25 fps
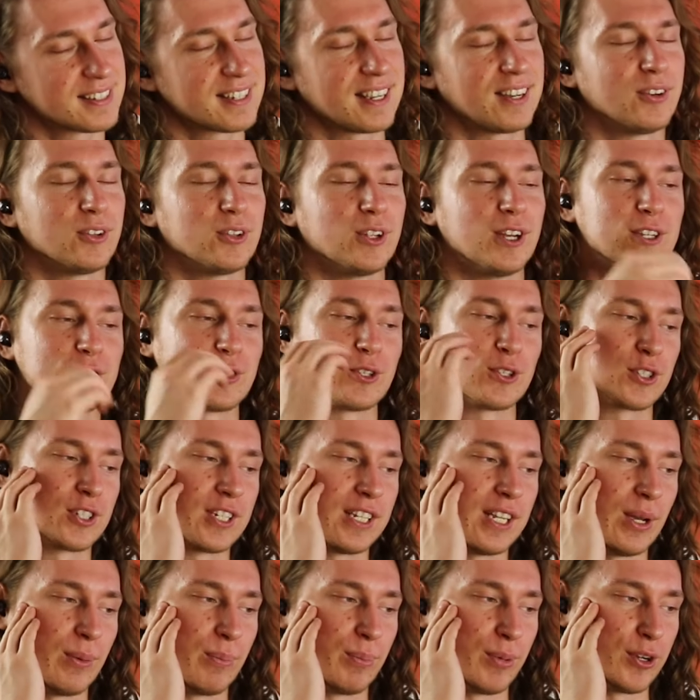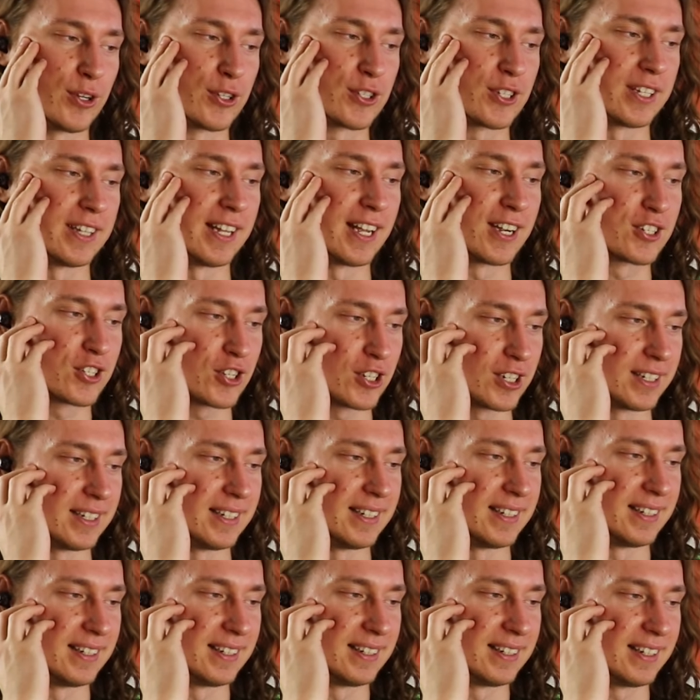so nice to see a person
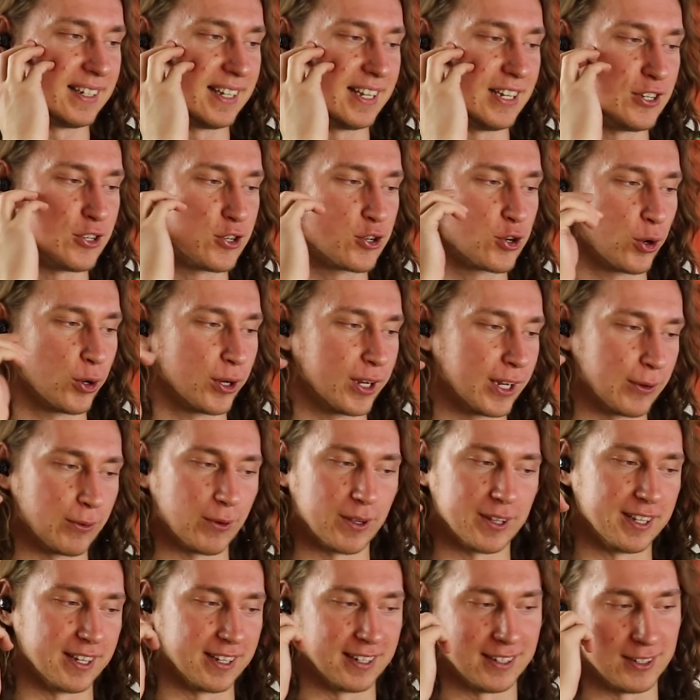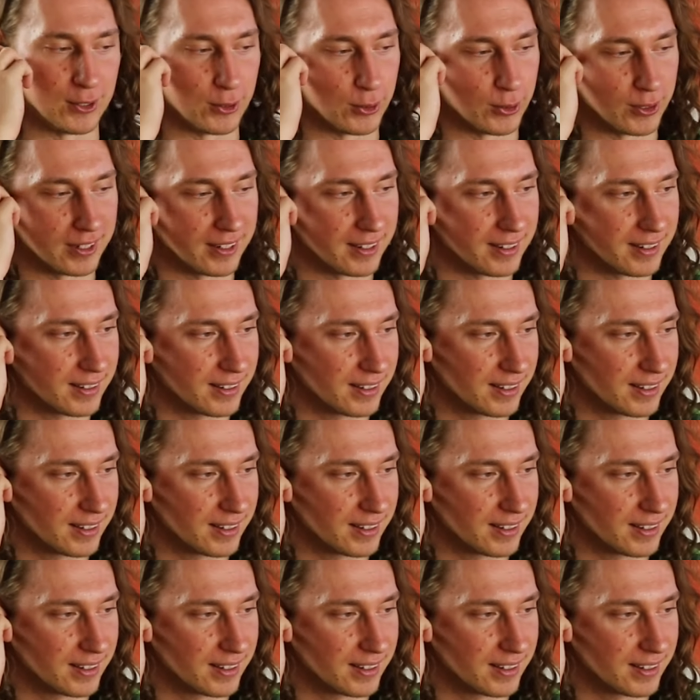actually enjoying what they're doing.